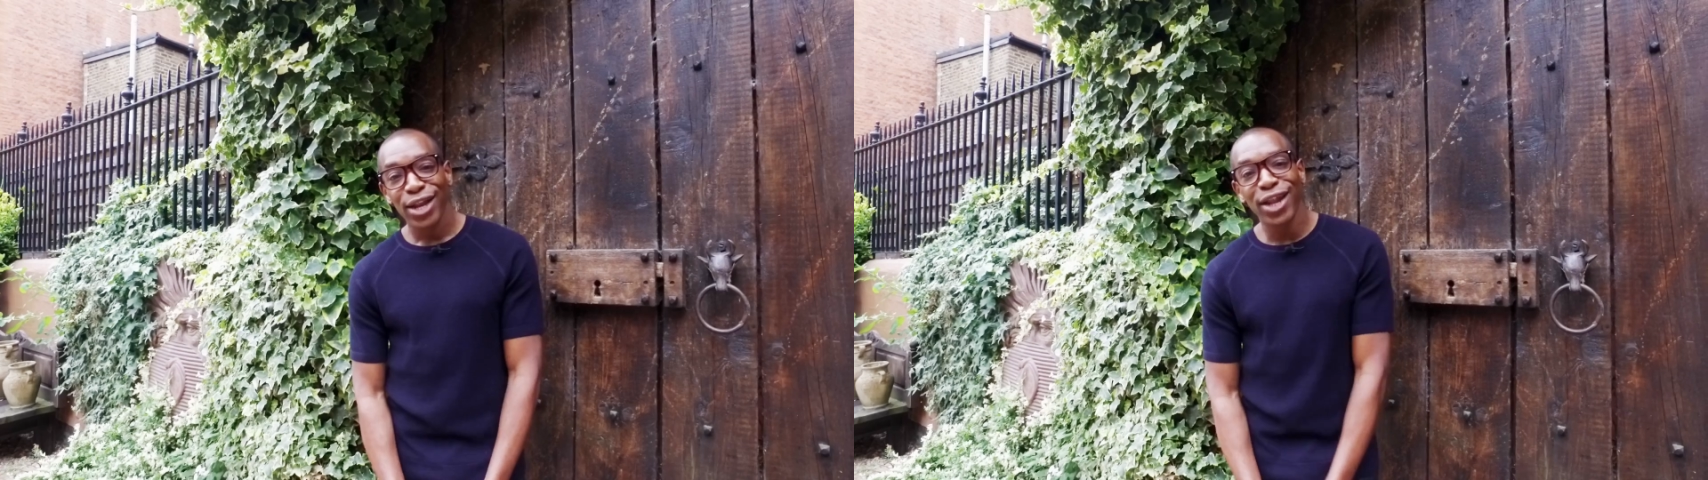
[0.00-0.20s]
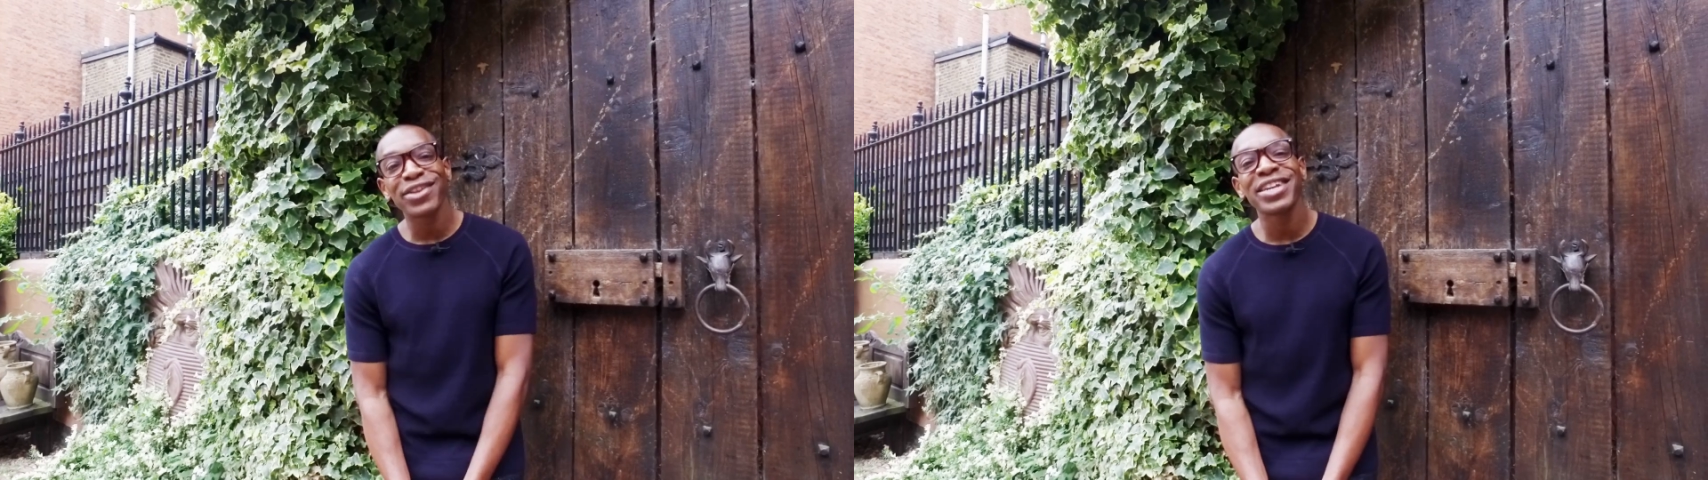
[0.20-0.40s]

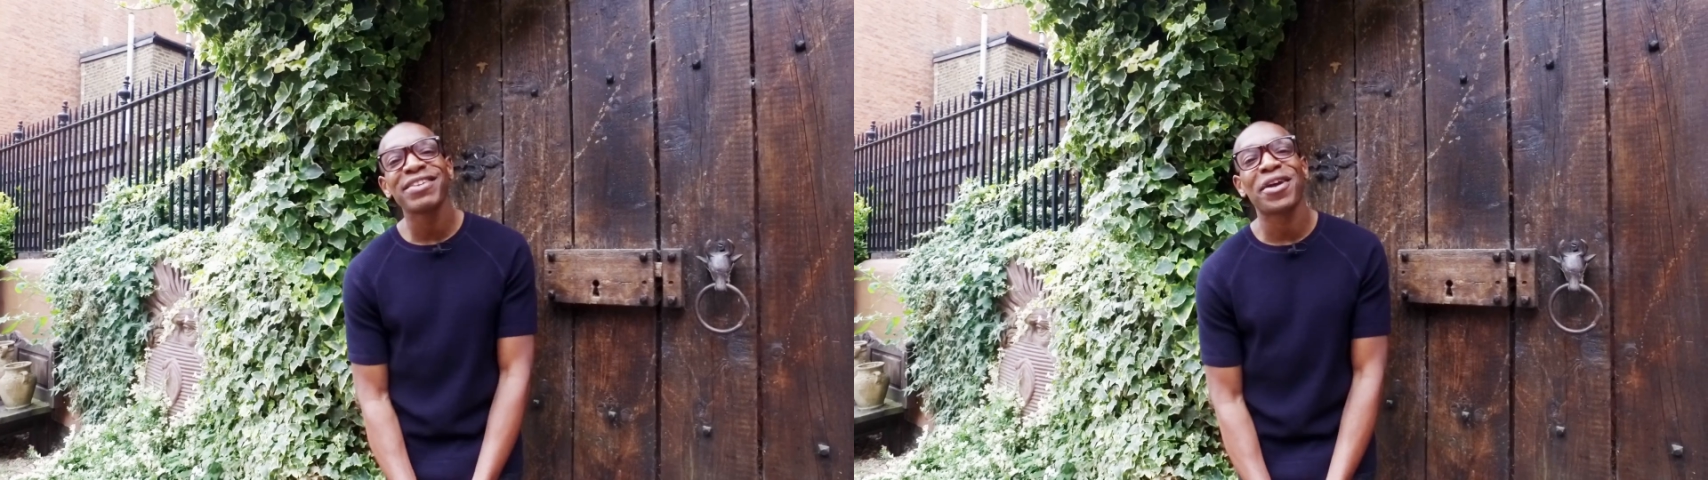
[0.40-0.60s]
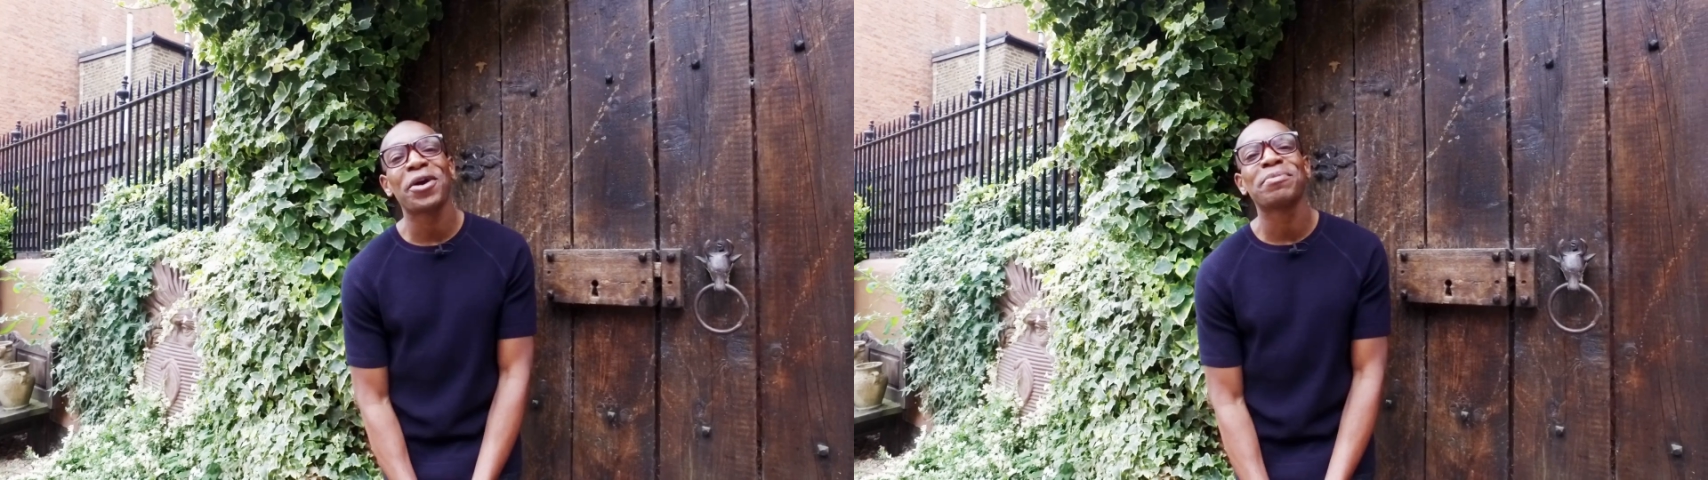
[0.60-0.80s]
London
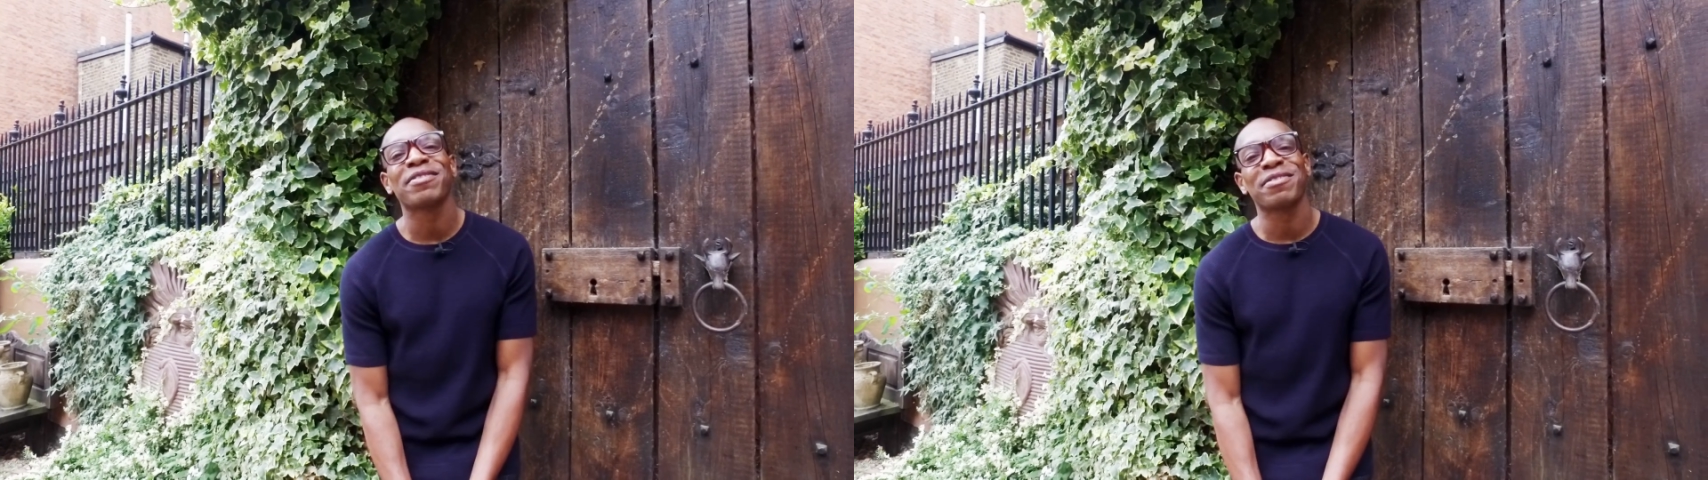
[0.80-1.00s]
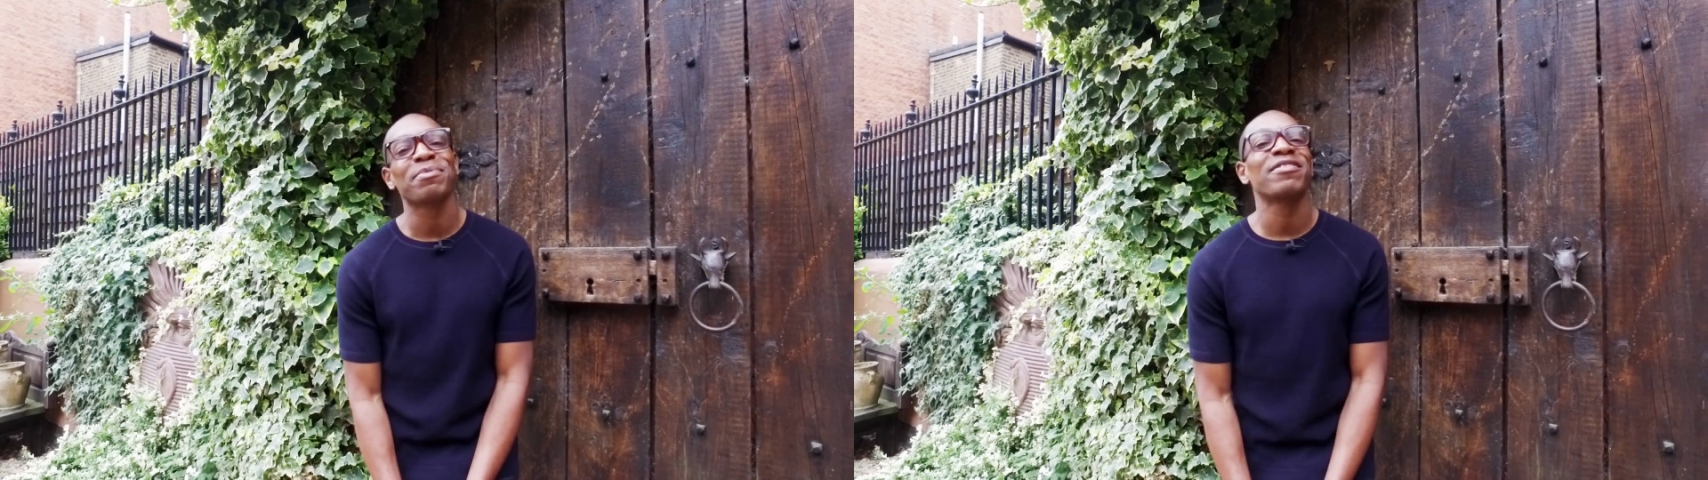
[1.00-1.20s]
is home to some